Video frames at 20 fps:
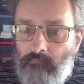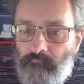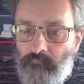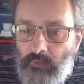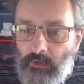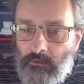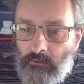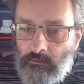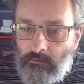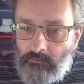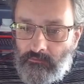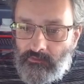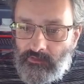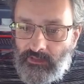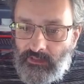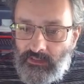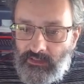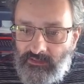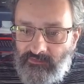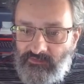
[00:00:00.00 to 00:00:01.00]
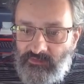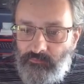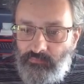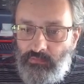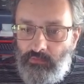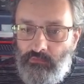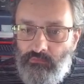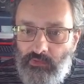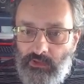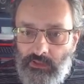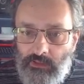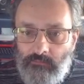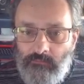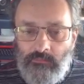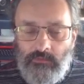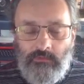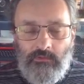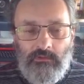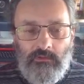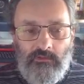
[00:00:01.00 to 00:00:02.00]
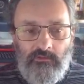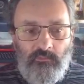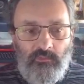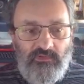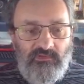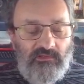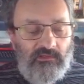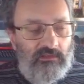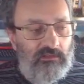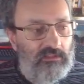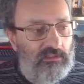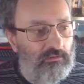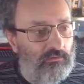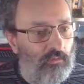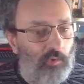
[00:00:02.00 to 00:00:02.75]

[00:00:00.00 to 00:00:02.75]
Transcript: And exit program is basically